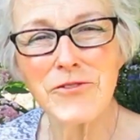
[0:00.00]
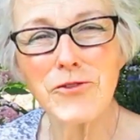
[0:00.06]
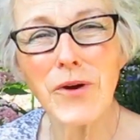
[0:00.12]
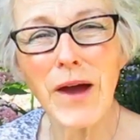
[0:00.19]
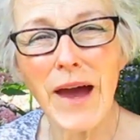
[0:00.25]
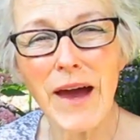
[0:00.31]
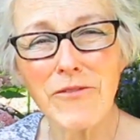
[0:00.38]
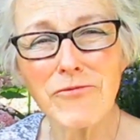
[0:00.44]
you
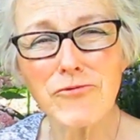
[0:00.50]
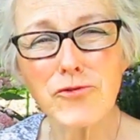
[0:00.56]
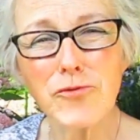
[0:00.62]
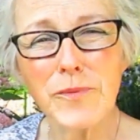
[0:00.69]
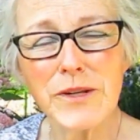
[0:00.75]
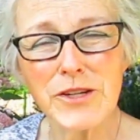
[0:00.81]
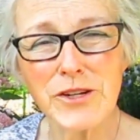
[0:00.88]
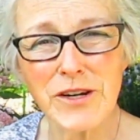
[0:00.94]
have
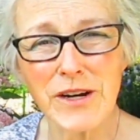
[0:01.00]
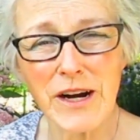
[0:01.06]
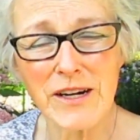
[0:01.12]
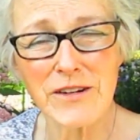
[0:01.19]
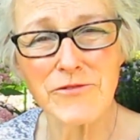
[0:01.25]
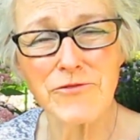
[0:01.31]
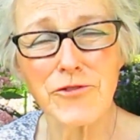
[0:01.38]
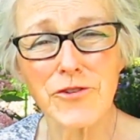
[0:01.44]
room in your
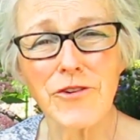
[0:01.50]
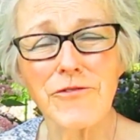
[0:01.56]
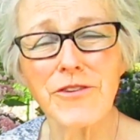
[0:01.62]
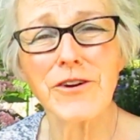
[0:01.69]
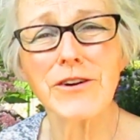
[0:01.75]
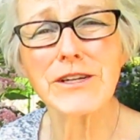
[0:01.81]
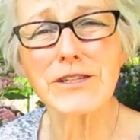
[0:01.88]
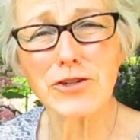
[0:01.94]
garden for a
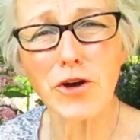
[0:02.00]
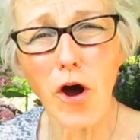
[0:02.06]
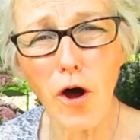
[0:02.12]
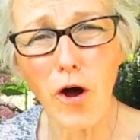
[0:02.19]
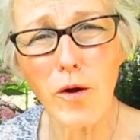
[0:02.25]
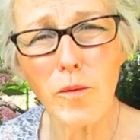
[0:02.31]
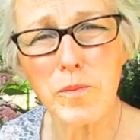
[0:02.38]
very tall